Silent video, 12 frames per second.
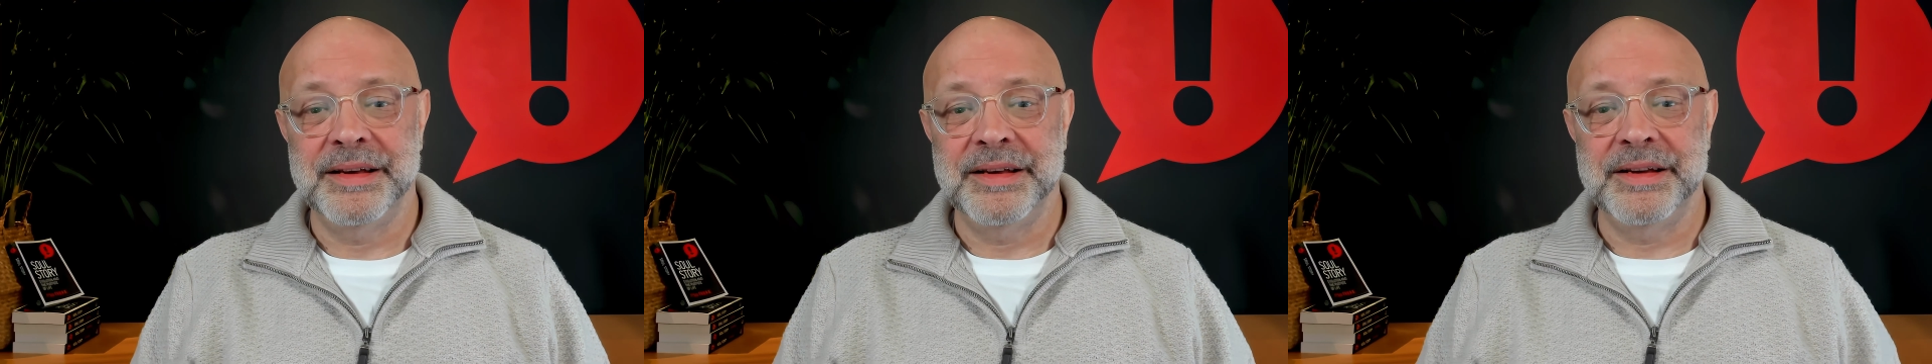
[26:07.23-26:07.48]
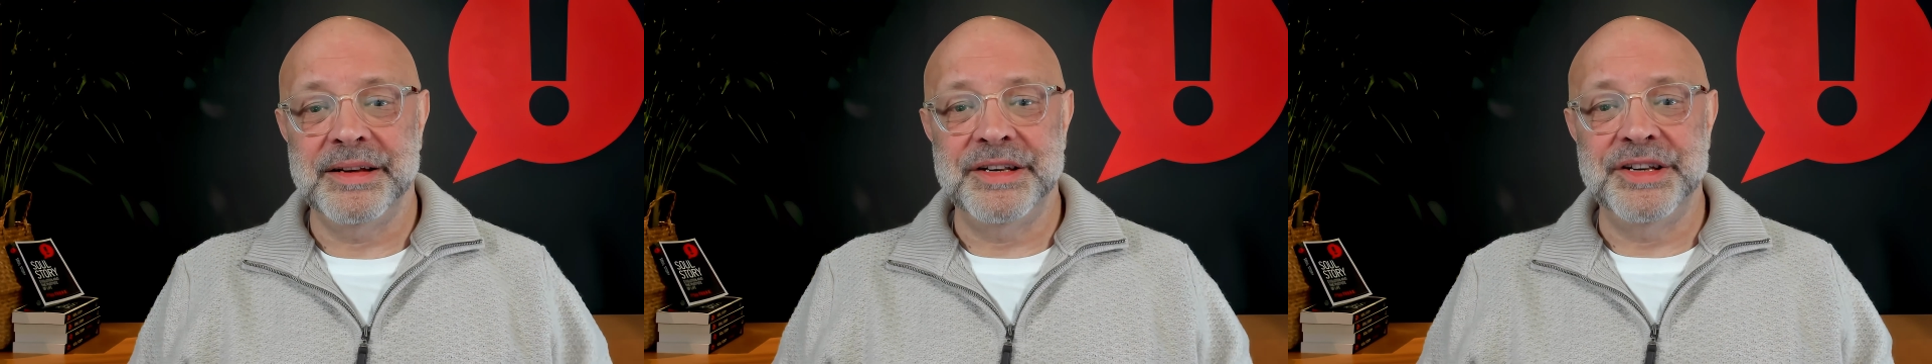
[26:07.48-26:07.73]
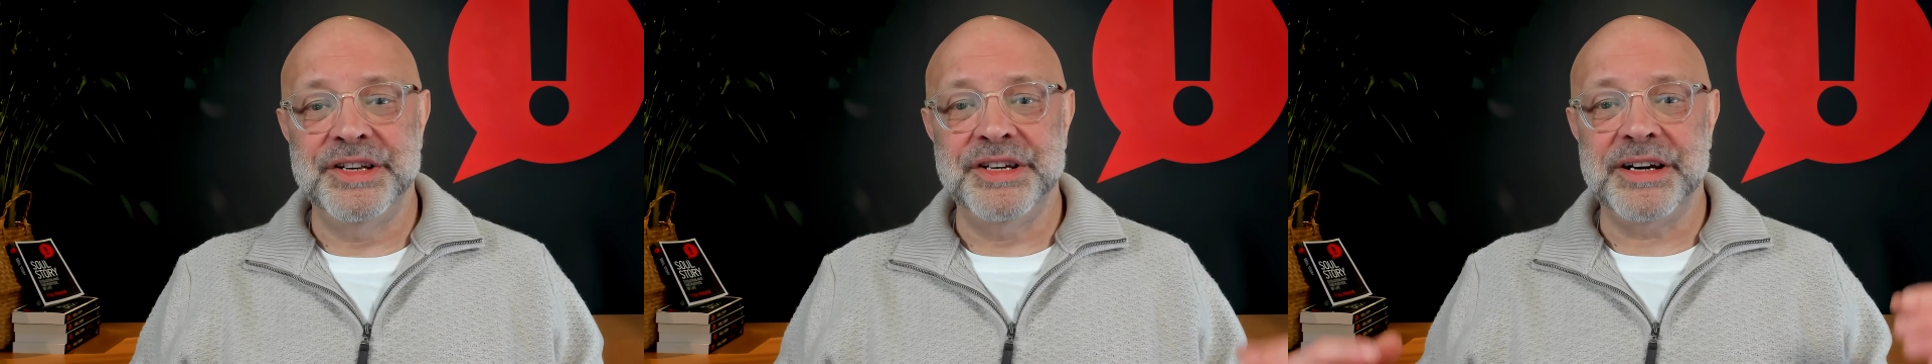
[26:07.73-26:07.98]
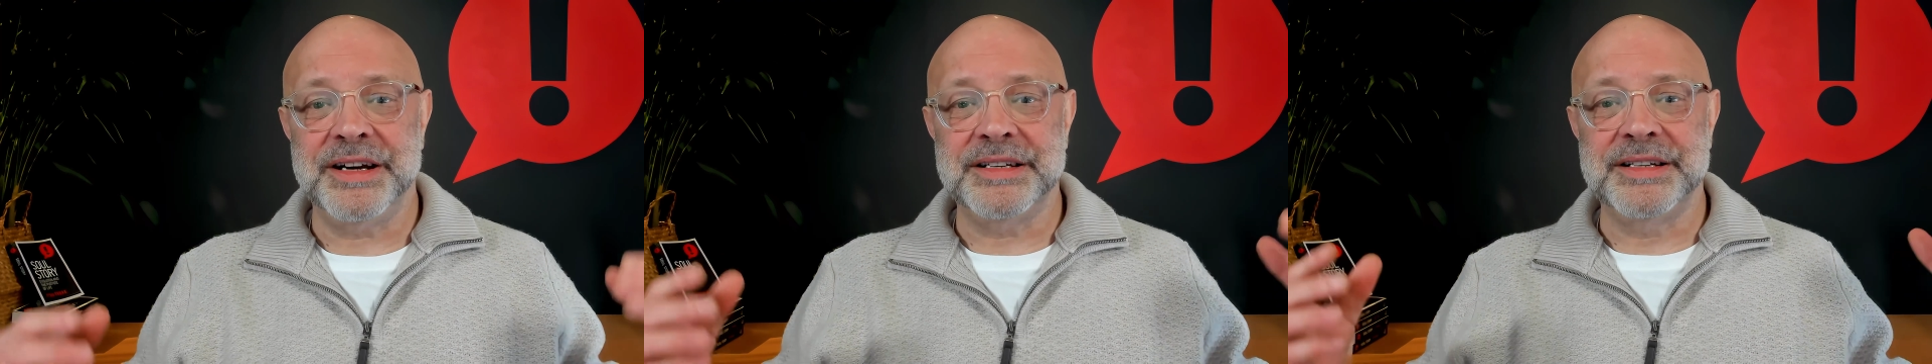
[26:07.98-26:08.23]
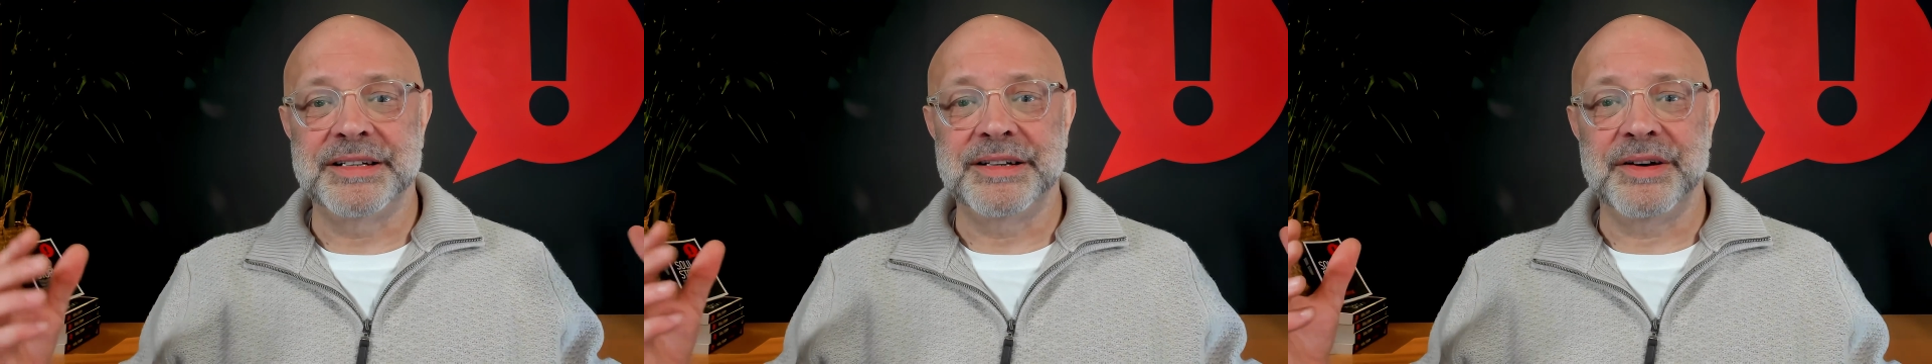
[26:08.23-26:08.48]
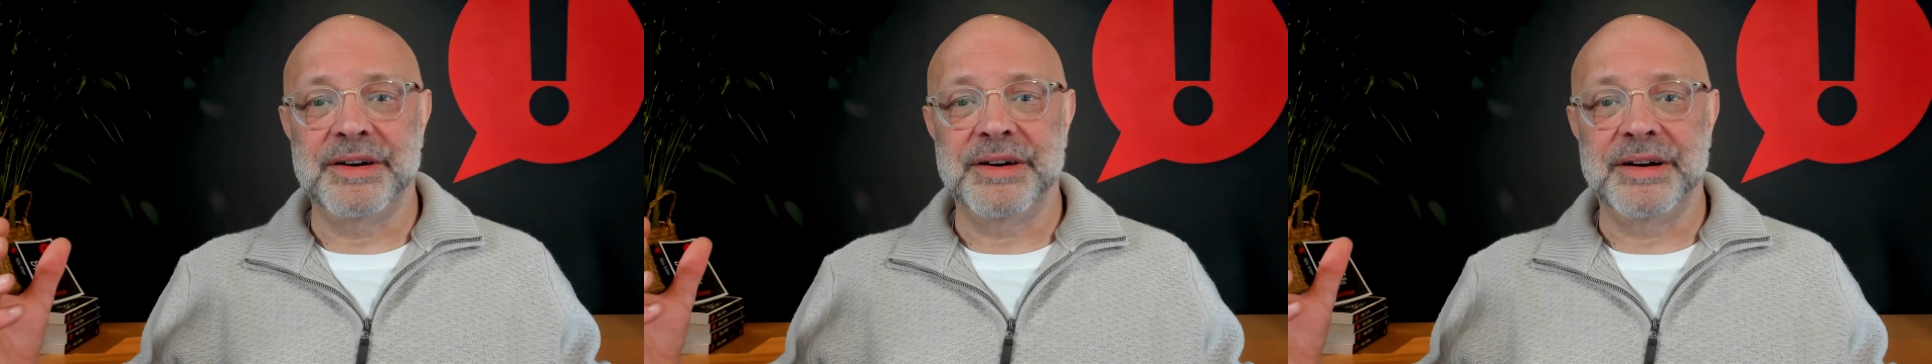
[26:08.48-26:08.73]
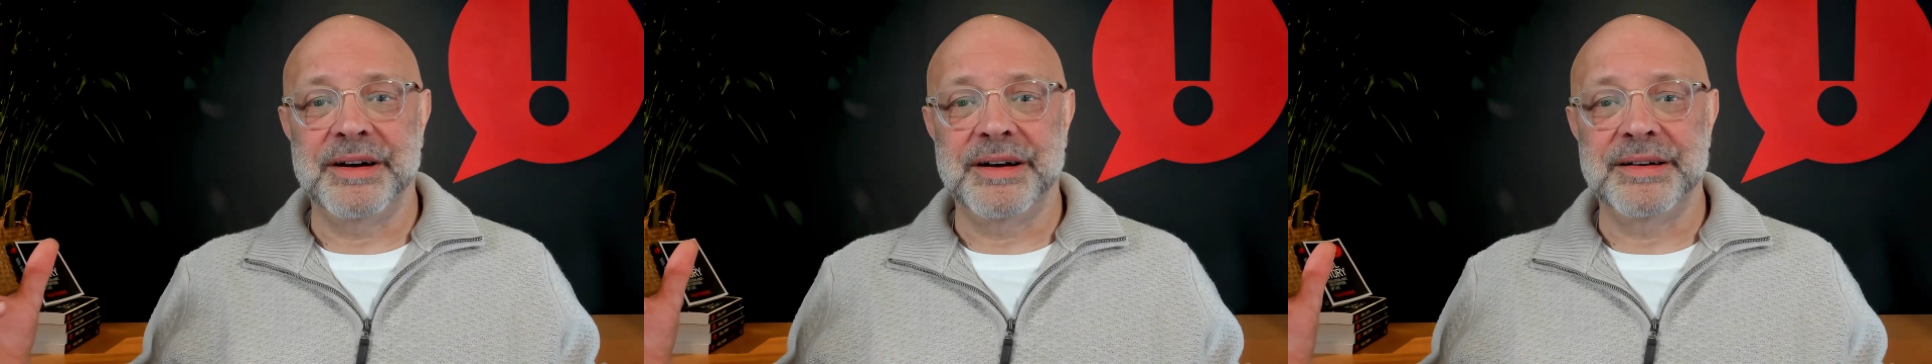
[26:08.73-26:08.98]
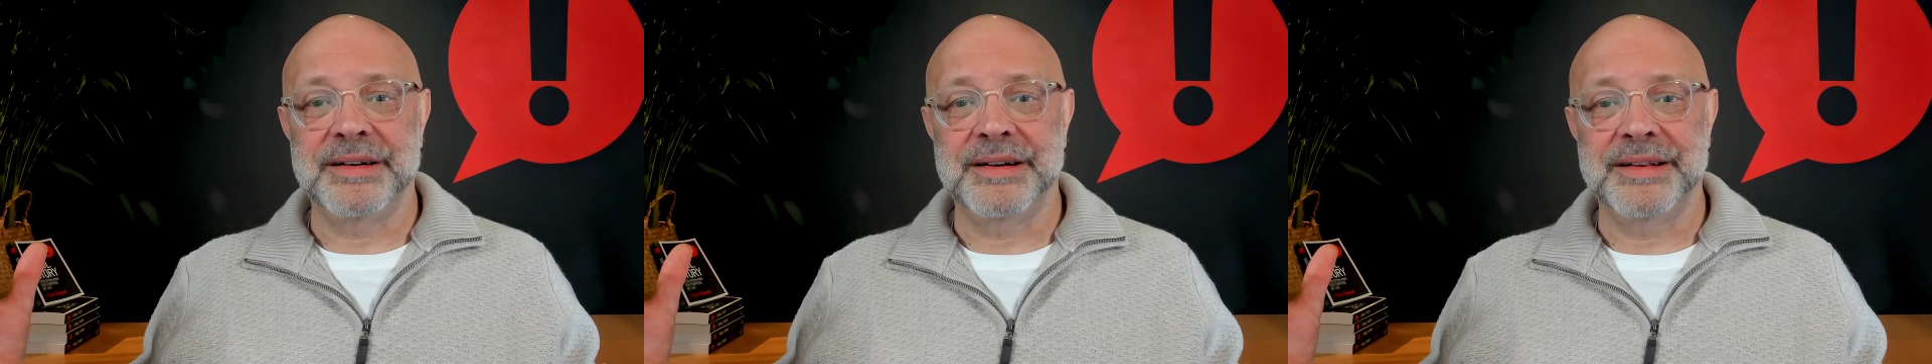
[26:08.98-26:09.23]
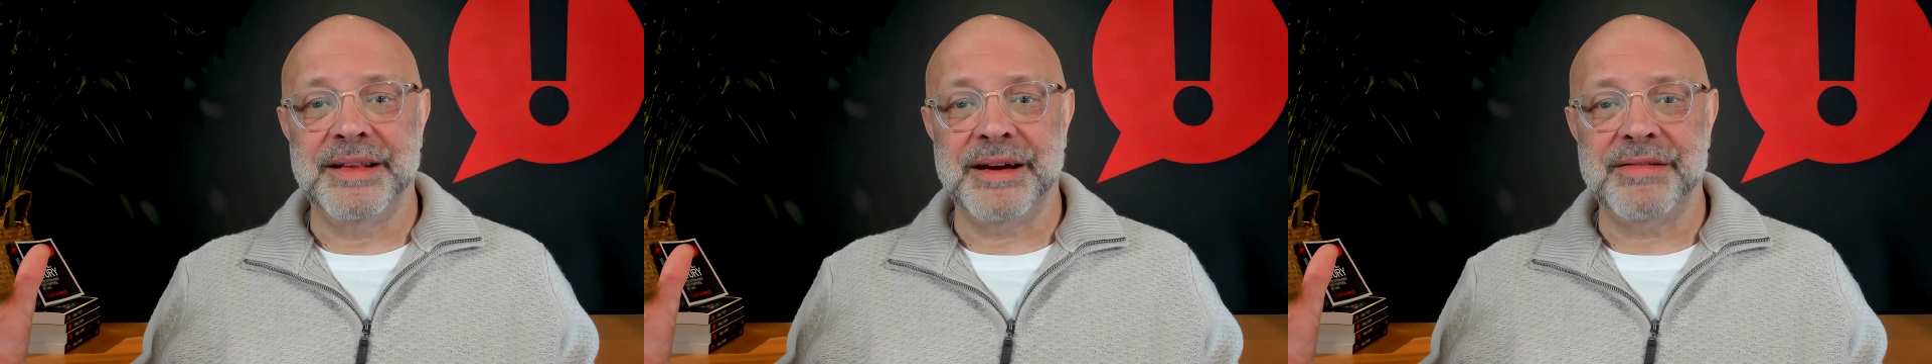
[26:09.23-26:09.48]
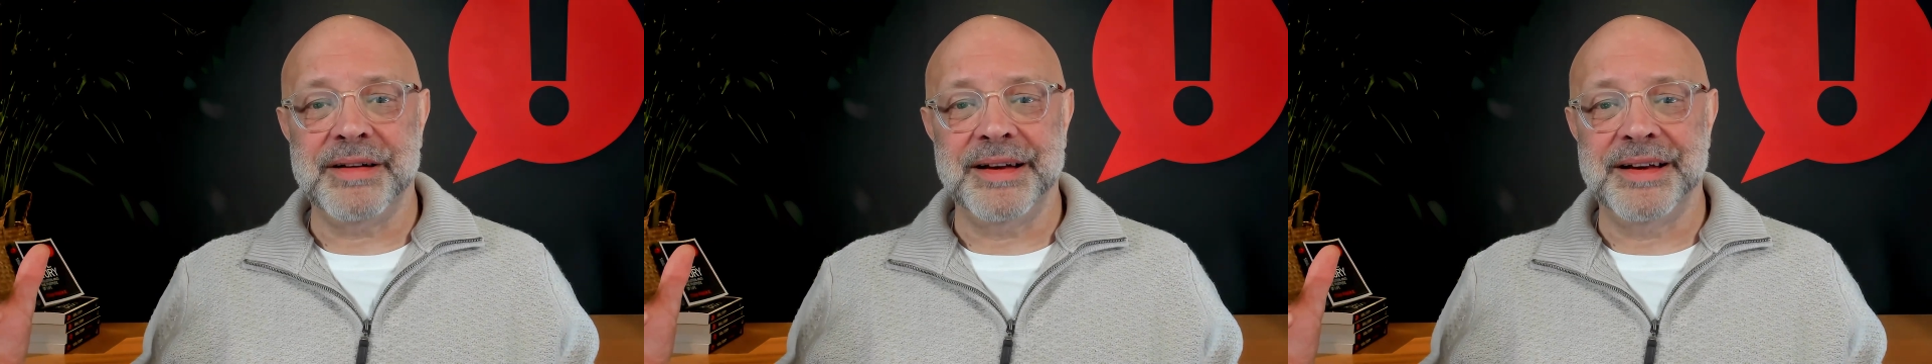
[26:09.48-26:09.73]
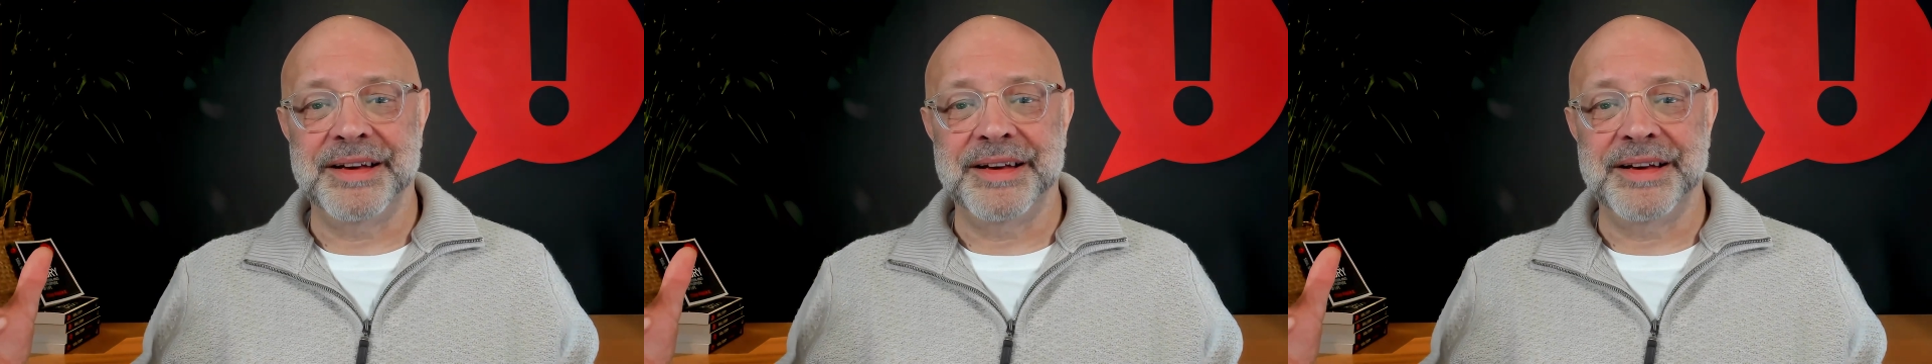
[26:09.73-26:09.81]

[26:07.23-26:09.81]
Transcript: You just... there.